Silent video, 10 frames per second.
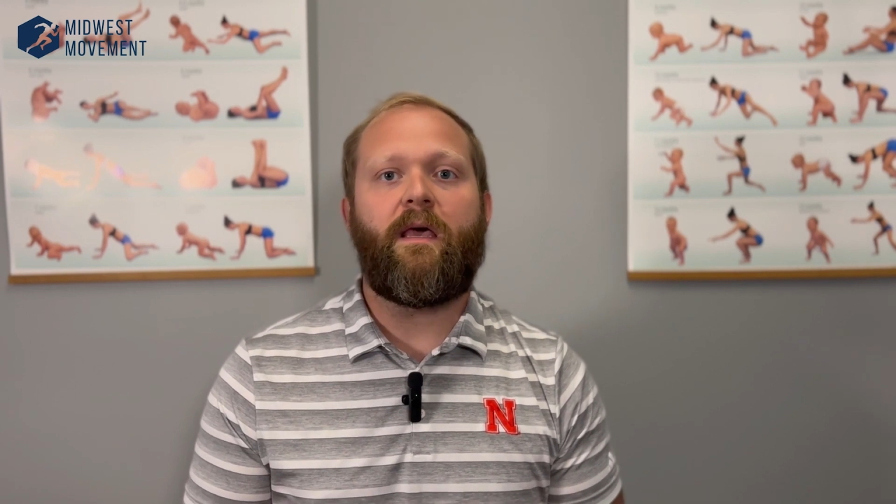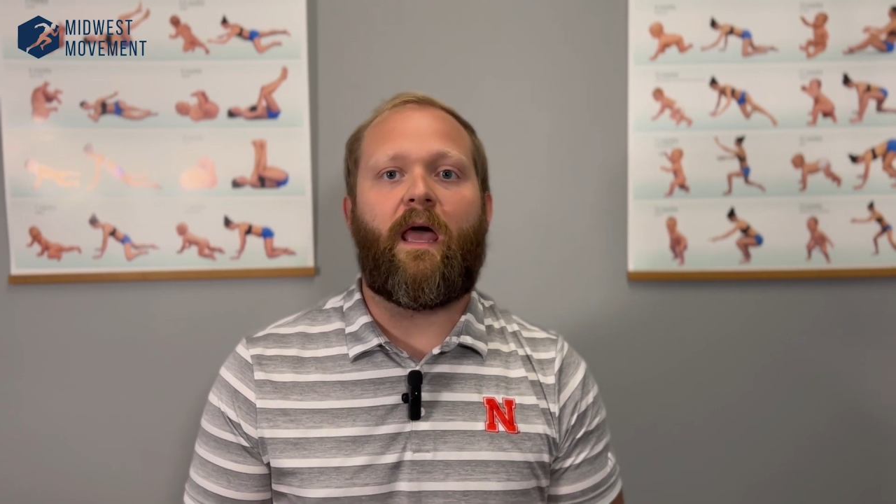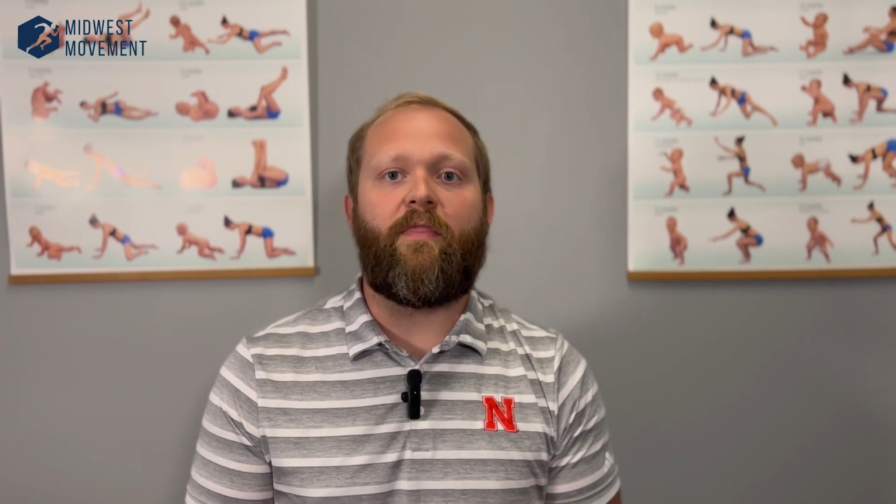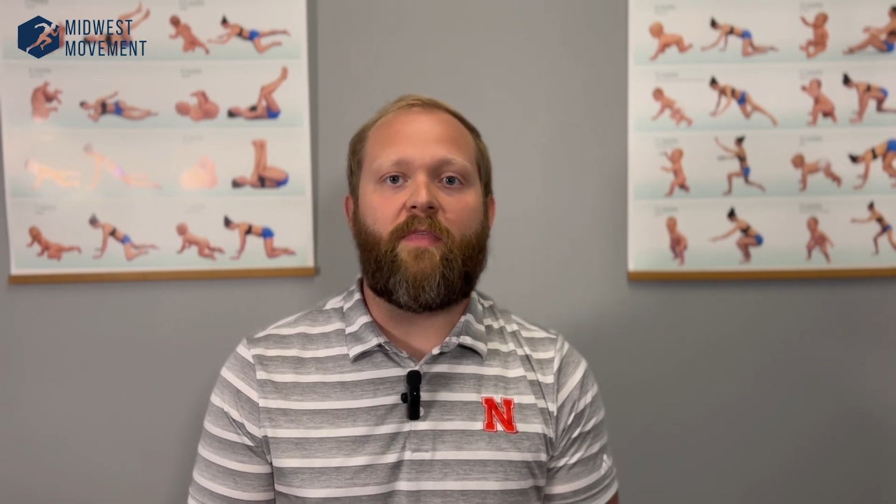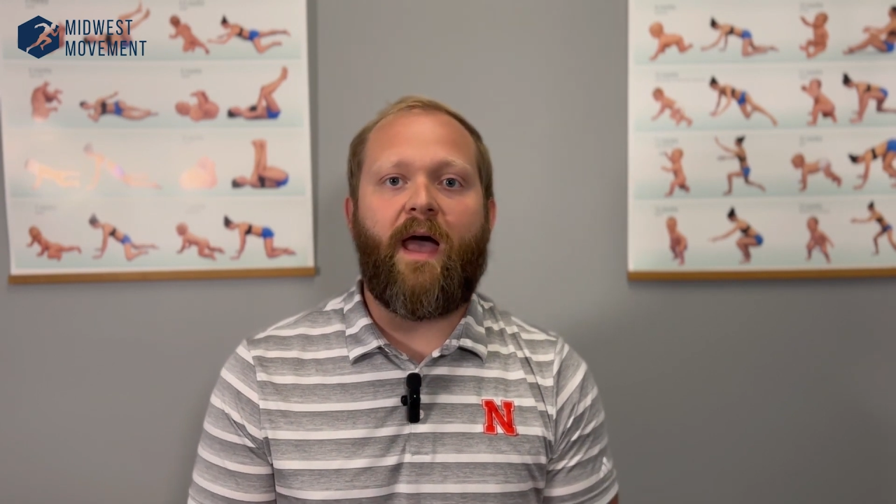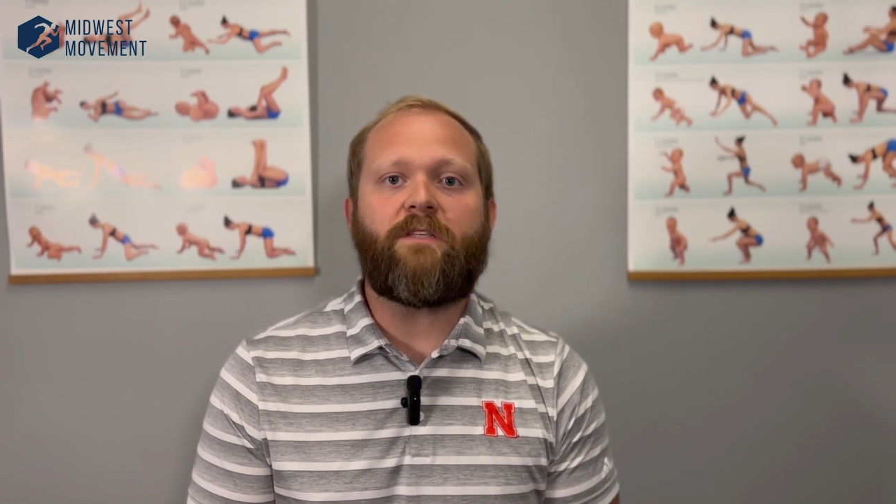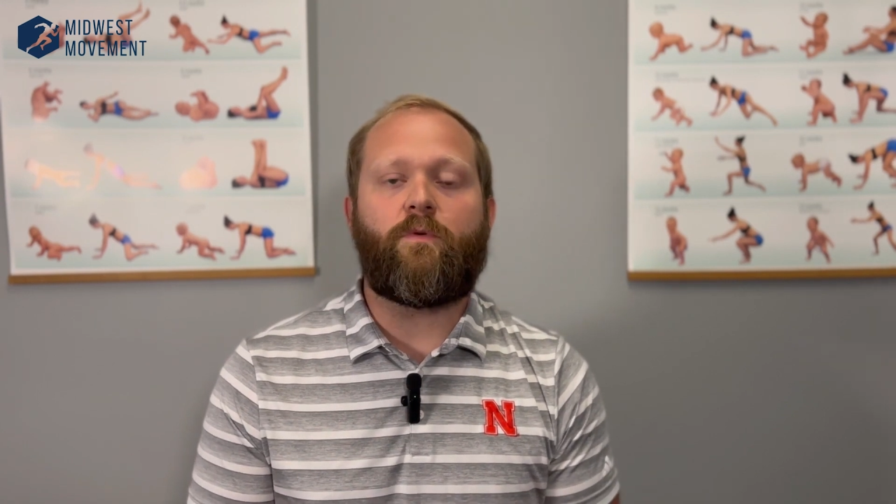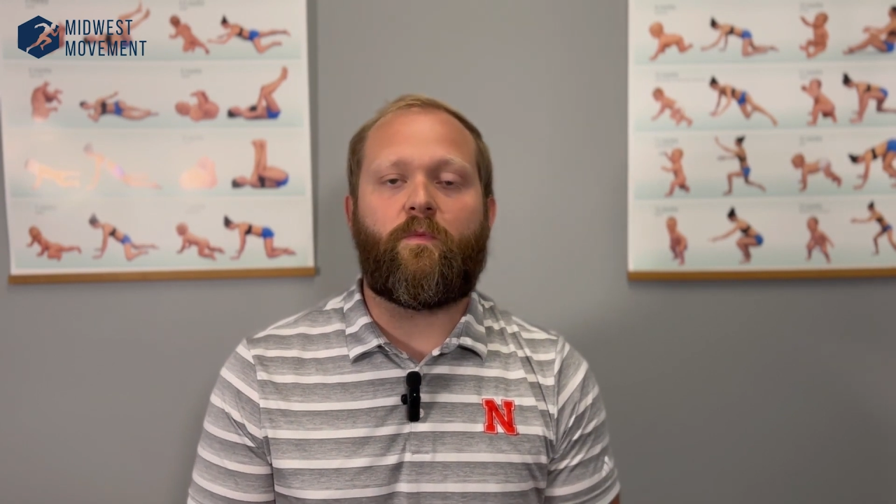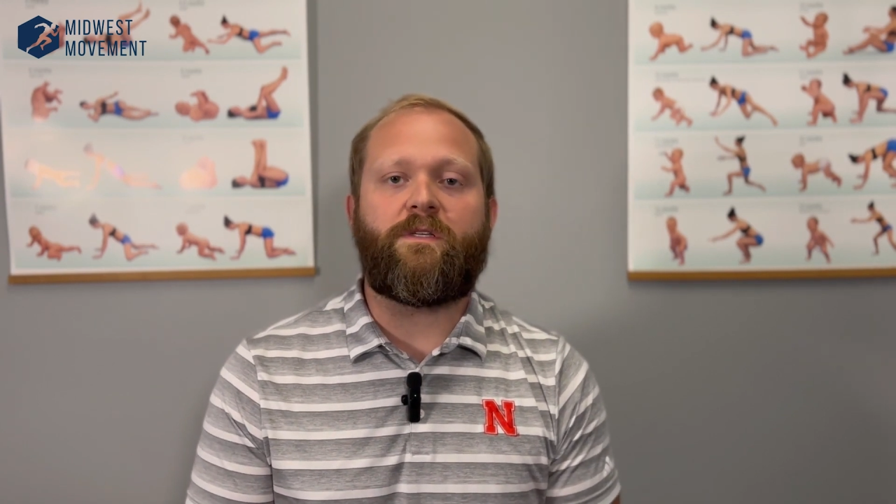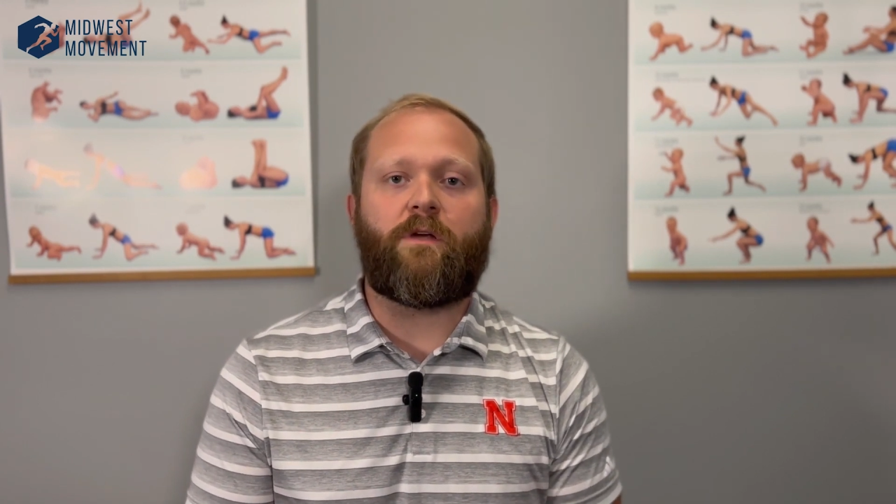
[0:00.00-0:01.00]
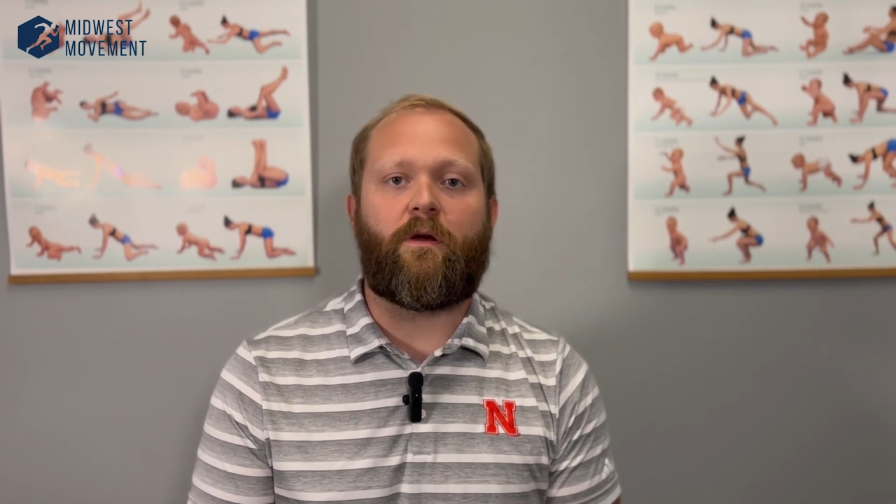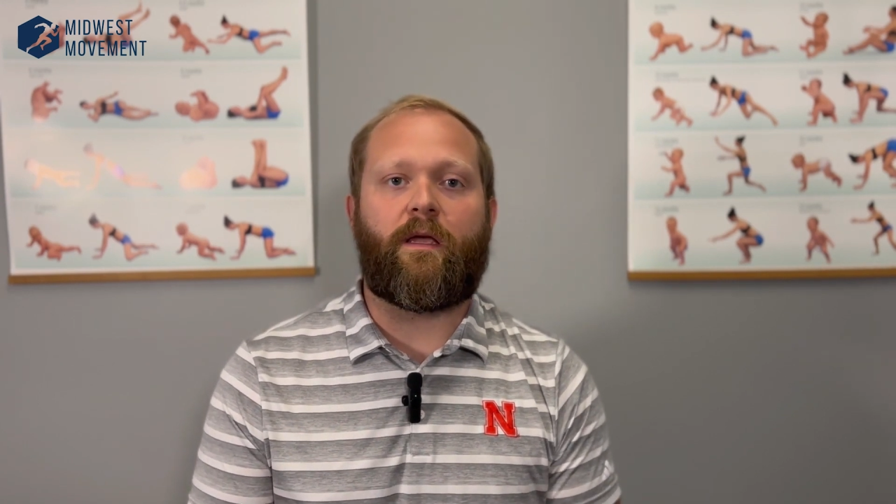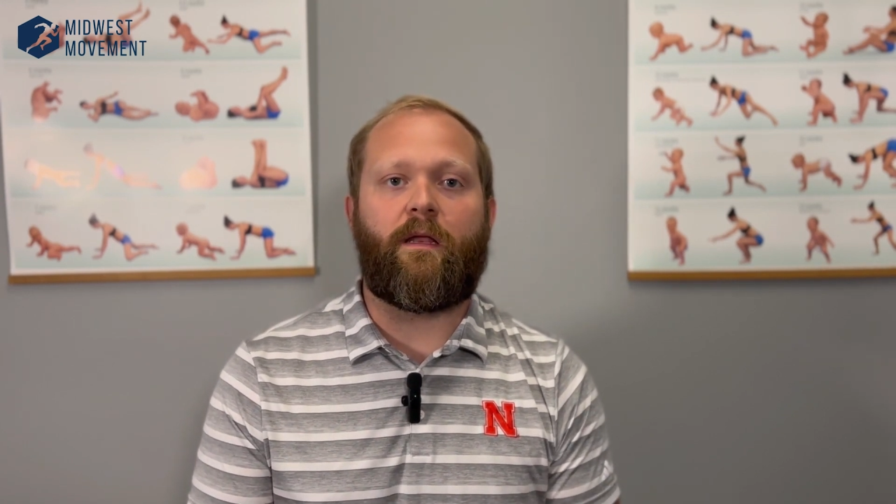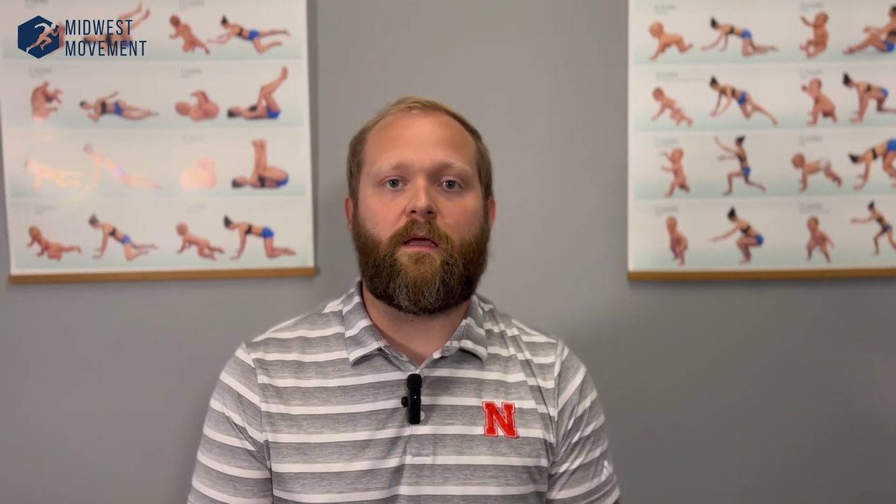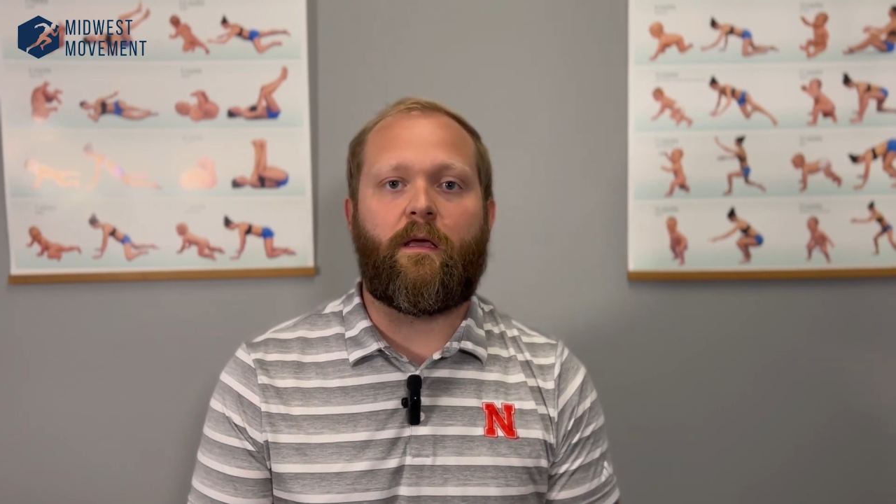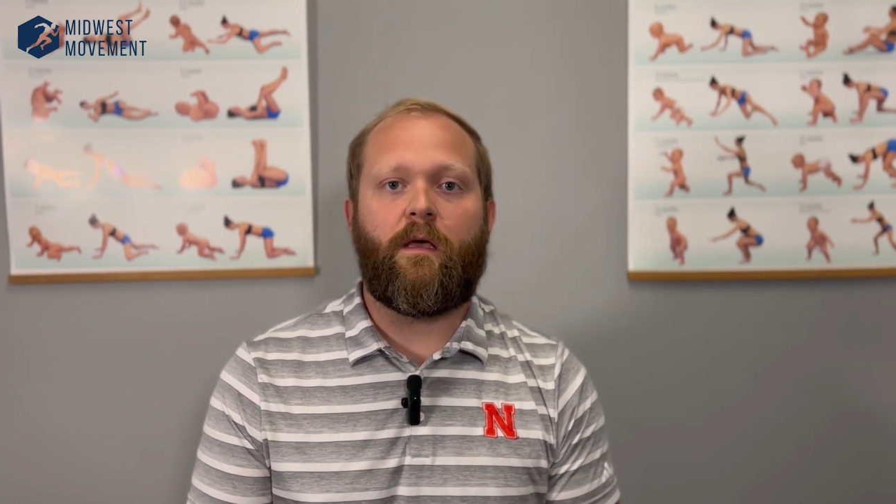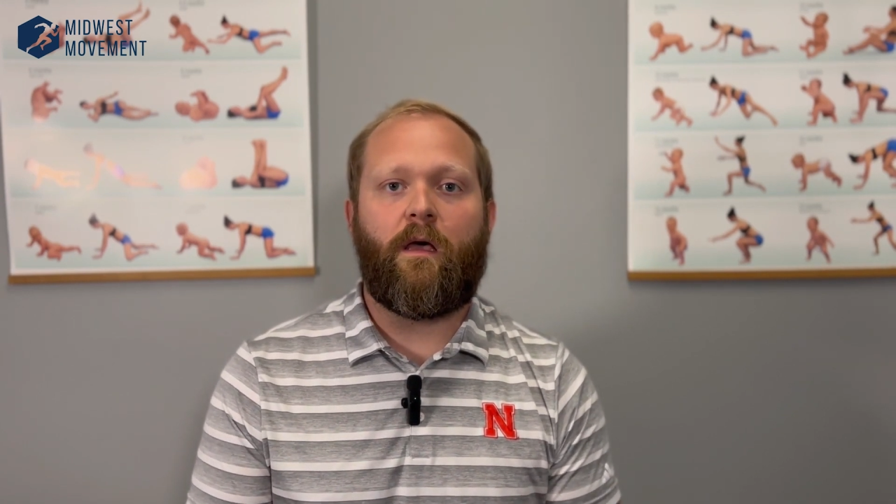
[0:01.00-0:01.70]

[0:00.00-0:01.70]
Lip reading: And that's when we start getting